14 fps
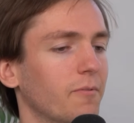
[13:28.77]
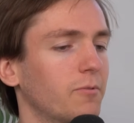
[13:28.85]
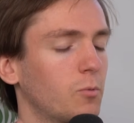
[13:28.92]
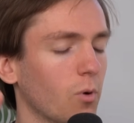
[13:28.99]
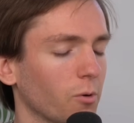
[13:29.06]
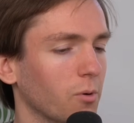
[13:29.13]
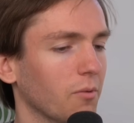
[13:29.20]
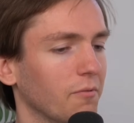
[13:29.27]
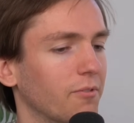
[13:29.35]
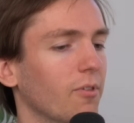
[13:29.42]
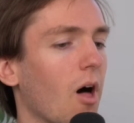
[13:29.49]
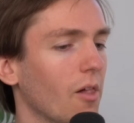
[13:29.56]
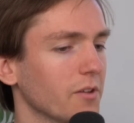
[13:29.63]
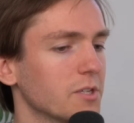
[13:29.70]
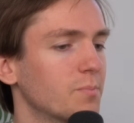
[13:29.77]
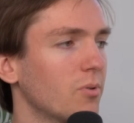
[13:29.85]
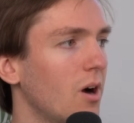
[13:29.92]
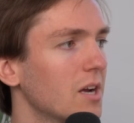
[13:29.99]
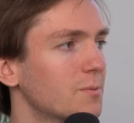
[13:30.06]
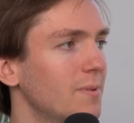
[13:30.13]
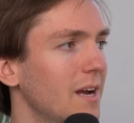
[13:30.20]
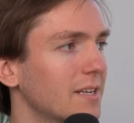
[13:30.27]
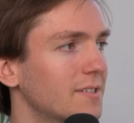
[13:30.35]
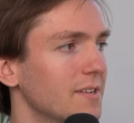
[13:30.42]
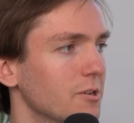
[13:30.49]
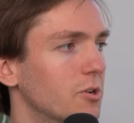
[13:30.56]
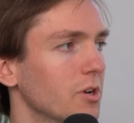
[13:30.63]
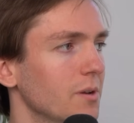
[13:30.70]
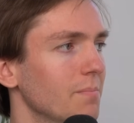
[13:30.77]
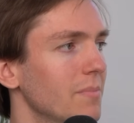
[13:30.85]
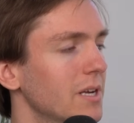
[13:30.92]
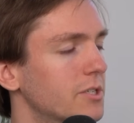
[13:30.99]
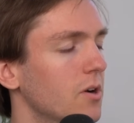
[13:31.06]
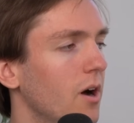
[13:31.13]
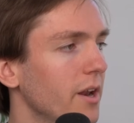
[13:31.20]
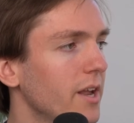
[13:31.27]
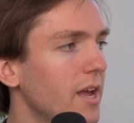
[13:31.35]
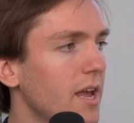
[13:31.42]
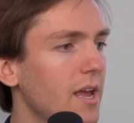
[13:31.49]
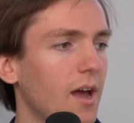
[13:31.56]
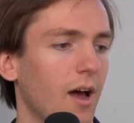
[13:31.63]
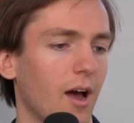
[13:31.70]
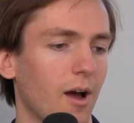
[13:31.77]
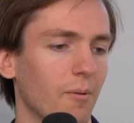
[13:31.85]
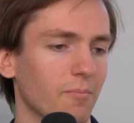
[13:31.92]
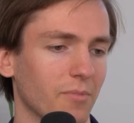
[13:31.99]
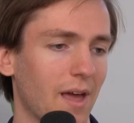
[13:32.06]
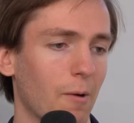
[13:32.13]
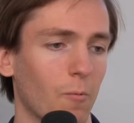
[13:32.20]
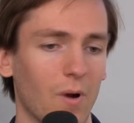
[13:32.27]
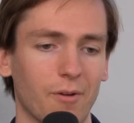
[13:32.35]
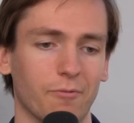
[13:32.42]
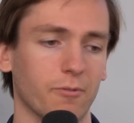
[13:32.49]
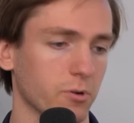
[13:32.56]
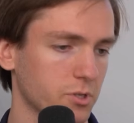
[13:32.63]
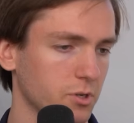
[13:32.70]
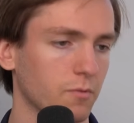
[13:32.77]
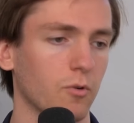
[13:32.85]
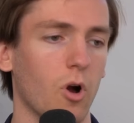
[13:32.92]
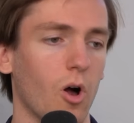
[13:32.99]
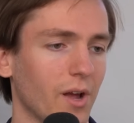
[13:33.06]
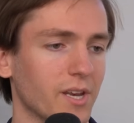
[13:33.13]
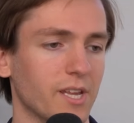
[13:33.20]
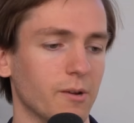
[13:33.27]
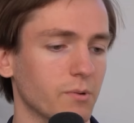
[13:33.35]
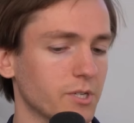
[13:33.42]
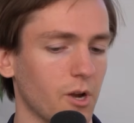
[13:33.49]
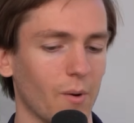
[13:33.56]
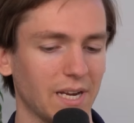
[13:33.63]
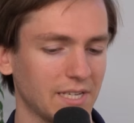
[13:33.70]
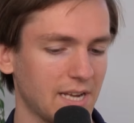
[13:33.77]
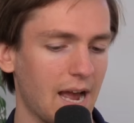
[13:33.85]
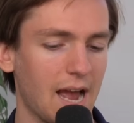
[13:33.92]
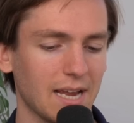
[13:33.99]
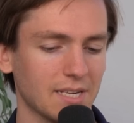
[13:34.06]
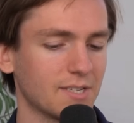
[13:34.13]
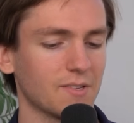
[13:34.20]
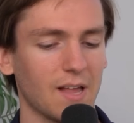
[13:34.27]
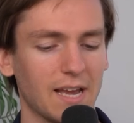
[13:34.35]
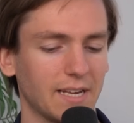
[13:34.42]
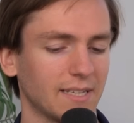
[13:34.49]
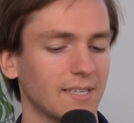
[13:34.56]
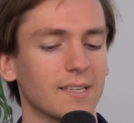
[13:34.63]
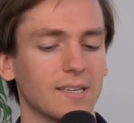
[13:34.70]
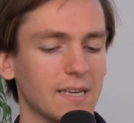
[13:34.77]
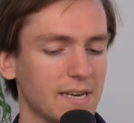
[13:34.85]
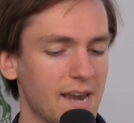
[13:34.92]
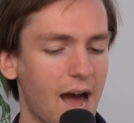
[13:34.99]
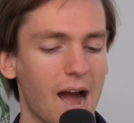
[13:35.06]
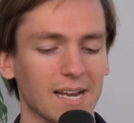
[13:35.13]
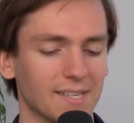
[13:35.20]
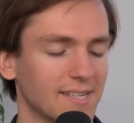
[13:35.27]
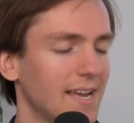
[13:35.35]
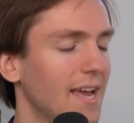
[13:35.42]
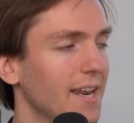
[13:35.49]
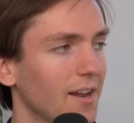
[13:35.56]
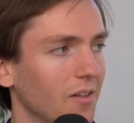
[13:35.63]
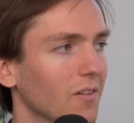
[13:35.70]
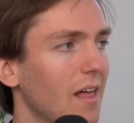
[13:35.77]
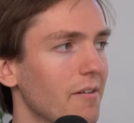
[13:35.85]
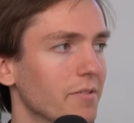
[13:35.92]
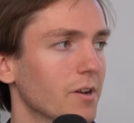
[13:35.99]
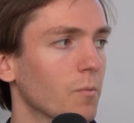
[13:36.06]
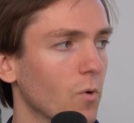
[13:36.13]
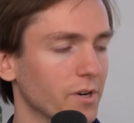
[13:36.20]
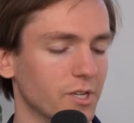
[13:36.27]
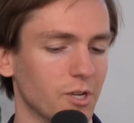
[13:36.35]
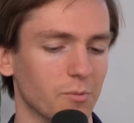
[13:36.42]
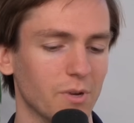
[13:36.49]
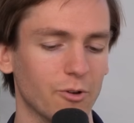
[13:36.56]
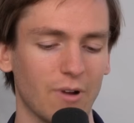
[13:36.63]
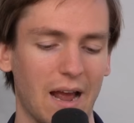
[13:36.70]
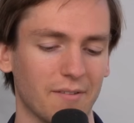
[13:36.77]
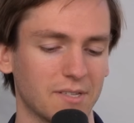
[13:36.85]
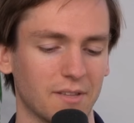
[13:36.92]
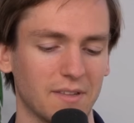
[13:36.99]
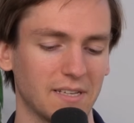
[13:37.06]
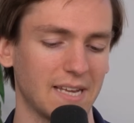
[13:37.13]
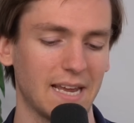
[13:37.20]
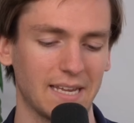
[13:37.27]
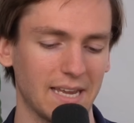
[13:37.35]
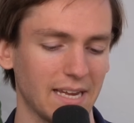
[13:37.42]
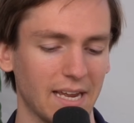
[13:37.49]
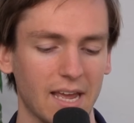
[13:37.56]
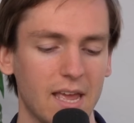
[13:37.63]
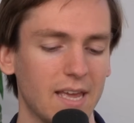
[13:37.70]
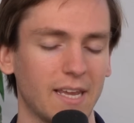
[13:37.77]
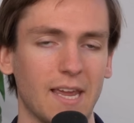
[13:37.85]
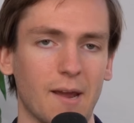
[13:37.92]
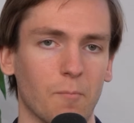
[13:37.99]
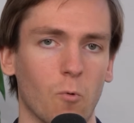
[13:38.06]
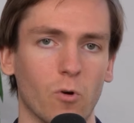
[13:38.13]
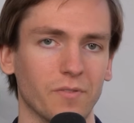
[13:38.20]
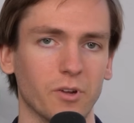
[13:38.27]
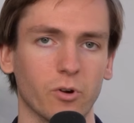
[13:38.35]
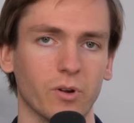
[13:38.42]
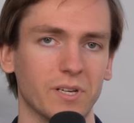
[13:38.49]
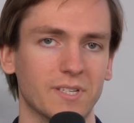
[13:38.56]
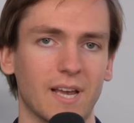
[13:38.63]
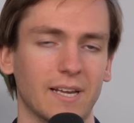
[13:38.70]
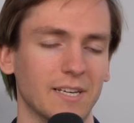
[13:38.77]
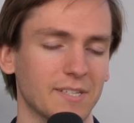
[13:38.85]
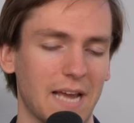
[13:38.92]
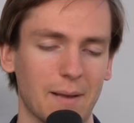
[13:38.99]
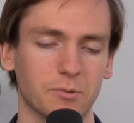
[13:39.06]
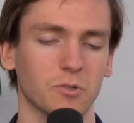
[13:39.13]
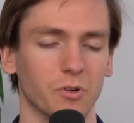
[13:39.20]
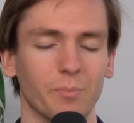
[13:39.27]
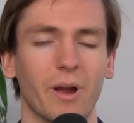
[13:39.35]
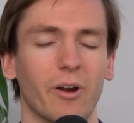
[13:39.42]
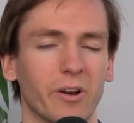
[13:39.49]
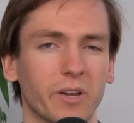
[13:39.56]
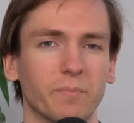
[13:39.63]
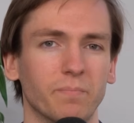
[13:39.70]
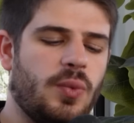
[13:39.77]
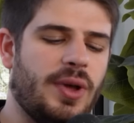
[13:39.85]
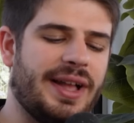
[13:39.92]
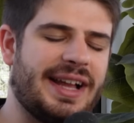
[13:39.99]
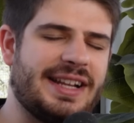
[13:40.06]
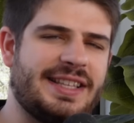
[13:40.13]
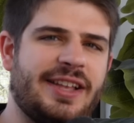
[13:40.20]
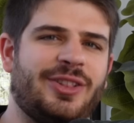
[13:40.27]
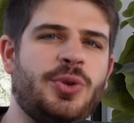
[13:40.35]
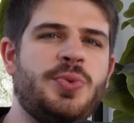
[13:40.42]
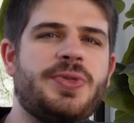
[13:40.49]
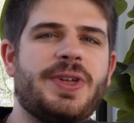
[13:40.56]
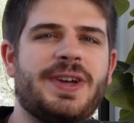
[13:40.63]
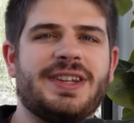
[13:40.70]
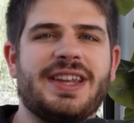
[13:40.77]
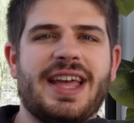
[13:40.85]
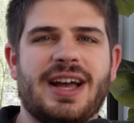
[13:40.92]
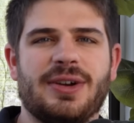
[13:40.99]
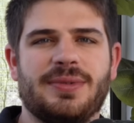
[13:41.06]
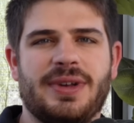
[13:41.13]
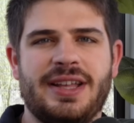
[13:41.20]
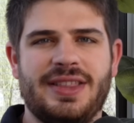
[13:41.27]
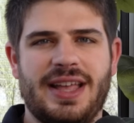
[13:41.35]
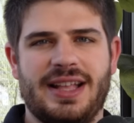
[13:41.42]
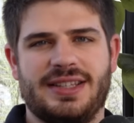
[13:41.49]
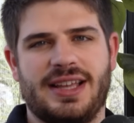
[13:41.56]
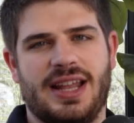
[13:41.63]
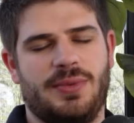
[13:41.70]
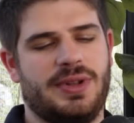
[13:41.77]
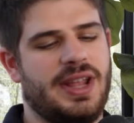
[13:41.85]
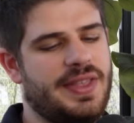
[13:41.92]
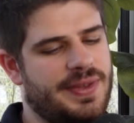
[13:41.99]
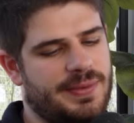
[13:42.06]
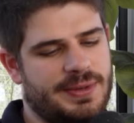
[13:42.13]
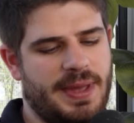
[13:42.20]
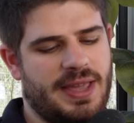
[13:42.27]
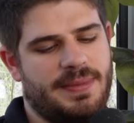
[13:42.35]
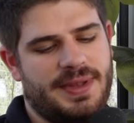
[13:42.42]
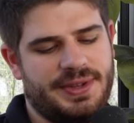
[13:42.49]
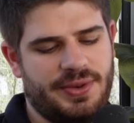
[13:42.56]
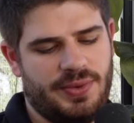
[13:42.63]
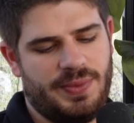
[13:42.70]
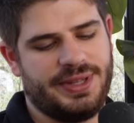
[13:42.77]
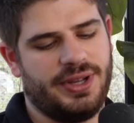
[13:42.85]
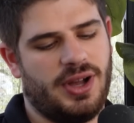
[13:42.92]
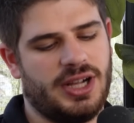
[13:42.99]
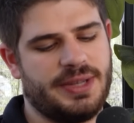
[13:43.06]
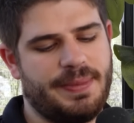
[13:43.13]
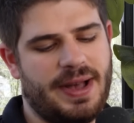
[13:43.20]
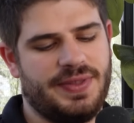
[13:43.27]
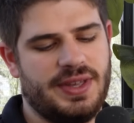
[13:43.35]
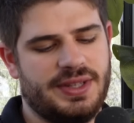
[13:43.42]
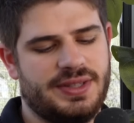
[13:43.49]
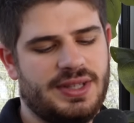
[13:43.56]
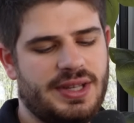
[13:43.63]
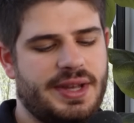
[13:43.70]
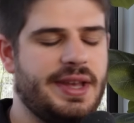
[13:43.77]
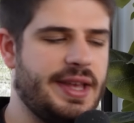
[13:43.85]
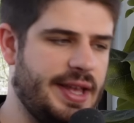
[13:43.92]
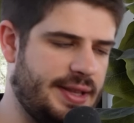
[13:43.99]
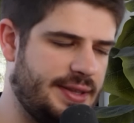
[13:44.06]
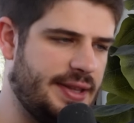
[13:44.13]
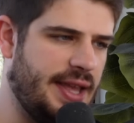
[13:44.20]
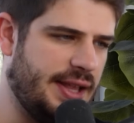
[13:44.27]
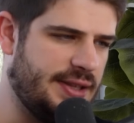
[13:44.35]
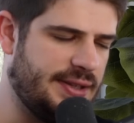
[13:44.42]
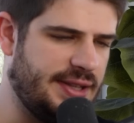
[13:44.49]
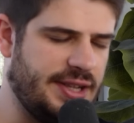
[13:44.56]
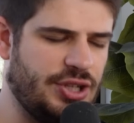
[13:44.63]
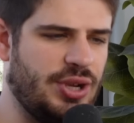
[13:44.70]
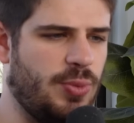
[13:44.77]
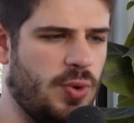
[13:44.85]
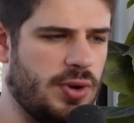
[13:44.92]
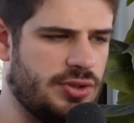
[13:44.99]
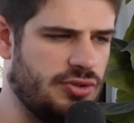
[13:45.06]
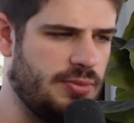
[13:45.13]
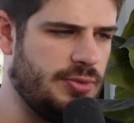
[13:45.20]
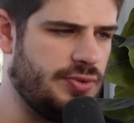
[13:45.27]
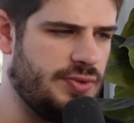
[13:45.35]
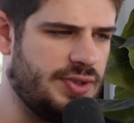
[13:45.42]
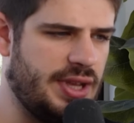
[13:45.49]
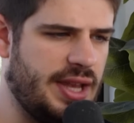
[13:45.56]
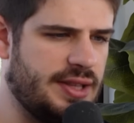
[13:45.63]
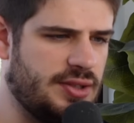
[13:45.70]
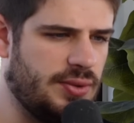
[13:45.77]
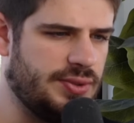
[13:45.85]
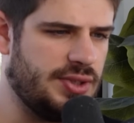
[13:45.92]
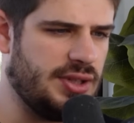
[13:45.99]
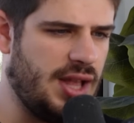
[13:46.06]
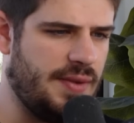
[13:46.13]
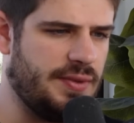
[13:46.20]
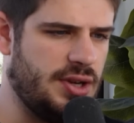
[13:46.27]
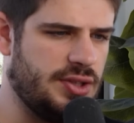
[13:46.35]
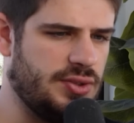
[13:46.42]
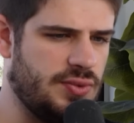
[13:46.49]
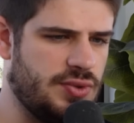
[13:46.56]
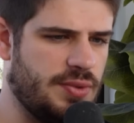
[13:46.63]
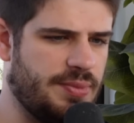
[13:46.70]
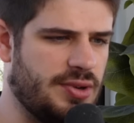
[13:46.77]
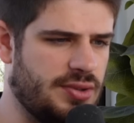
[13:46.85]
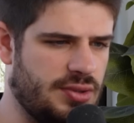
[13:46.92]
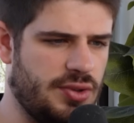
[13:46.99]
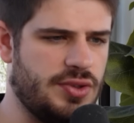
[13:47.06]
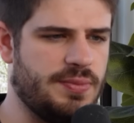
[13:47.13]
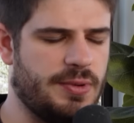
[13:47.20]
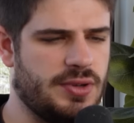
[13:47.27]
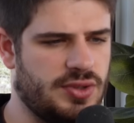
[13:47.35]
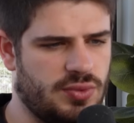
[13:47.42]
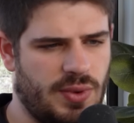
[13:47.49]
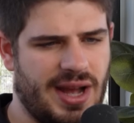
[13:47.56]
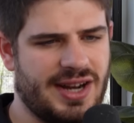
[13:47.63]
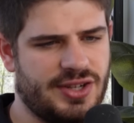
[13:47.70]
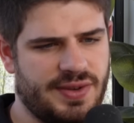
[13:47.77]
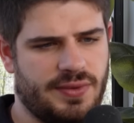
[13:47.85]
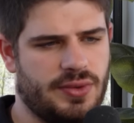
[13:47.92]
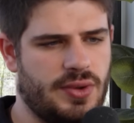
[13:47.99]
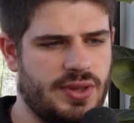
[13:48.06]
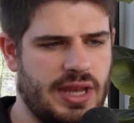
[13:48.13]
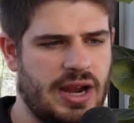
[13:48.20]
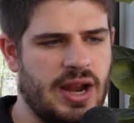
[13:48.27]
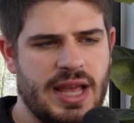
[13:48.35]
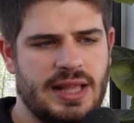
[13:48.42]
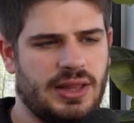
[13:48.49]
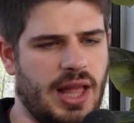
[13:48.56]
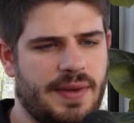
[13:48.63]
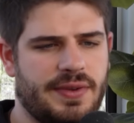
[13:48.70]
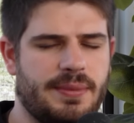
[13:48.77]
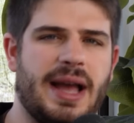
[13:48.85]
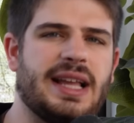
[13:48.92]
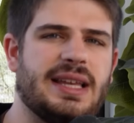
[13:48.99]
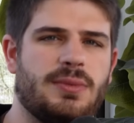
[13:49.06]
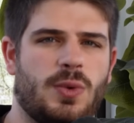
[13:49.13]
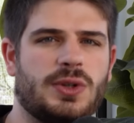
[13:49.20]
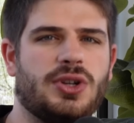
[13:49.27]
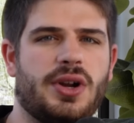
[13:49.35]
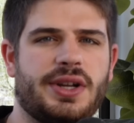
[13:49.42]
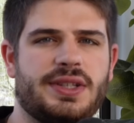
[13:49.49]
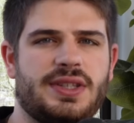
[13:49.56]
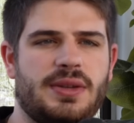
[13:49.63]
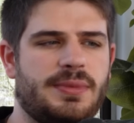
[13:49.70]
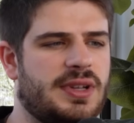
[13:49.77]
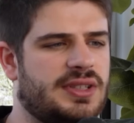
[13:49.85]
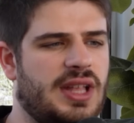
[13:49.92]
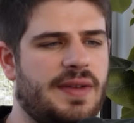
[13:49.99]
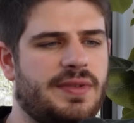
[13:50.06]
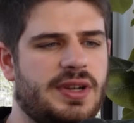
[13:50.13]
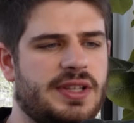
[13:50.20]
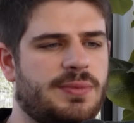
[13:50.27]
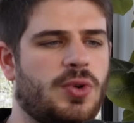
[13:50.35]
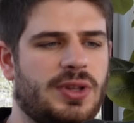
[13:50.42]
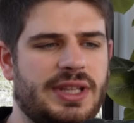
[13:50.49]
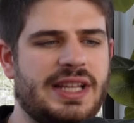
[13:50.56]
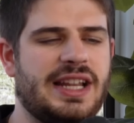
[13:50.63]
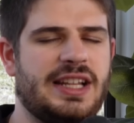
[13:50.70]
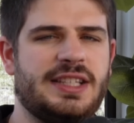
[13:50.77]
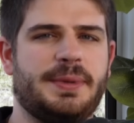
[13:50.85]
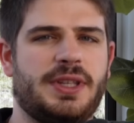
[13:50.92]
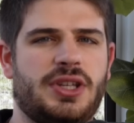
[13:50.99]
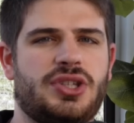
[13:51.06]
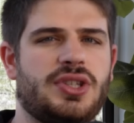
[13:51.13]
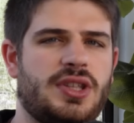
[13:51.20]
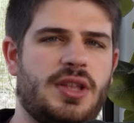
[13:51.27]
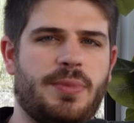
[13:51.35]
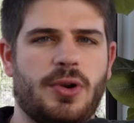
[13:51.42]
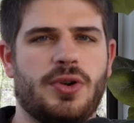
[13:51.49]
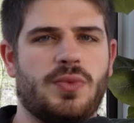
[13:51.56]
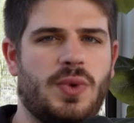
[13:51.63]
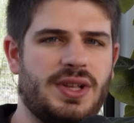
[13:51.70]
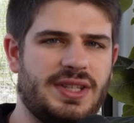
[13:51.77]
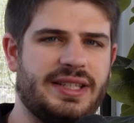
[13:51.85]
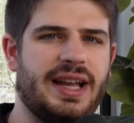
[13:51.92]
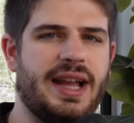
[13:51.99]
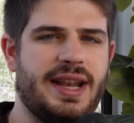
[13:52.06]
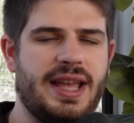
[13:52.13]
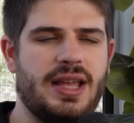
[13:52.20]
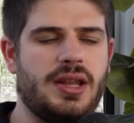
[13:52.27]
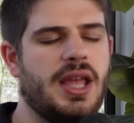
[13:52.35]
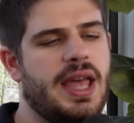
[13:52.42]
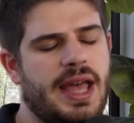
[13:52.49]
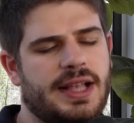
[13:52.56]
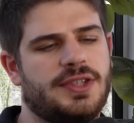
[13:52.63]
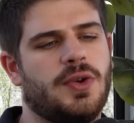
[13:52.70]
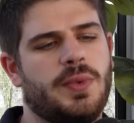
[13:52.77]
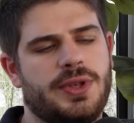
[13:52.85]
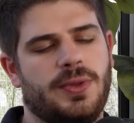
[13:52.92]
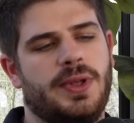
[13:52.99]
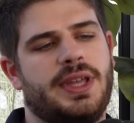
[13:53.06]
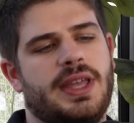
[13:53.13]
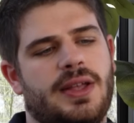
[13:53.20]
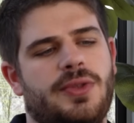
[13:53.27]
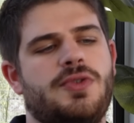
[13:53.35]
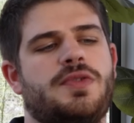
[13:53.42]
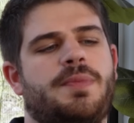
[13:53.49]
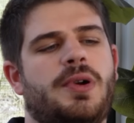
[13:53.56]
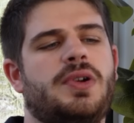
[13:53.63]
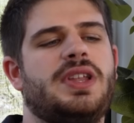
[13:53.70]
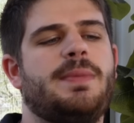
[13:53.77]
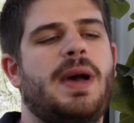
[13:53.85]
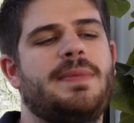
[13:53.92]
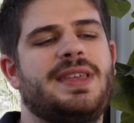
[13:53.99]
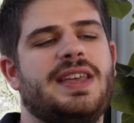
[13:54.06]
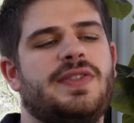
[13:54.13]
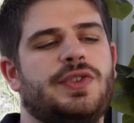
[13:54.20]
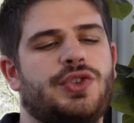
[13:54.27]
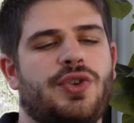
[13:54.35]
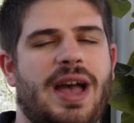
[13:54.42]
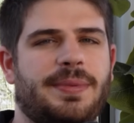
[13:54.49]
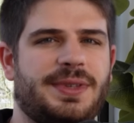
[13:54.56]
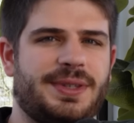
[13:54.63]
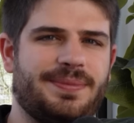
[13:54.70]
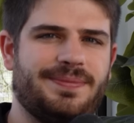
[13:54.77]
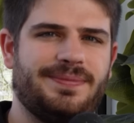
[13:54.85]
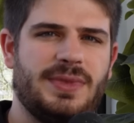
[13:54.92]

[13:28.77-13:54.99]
quote-unquote flawless prospect that you couldn't miss on, that went first overall, and he was going as high as like 9, 10, 11 in 1 QB drafts. I think taking Cam Ward in the early second is absolutely merited. Well, I got to take Luther now, and that's kind of what Nathan was making me do. And we talked about this. It's DJ Moore, it's Rome Odunze, it's Colson Loveland, it's Luther Burden. Luther Burden's the wide receiver 3 there. Loveland might get more targets than him because Loveland is more elite at his position than Burden was at tight end. And so when you're looking at Luther Burden, he might be getting scraps.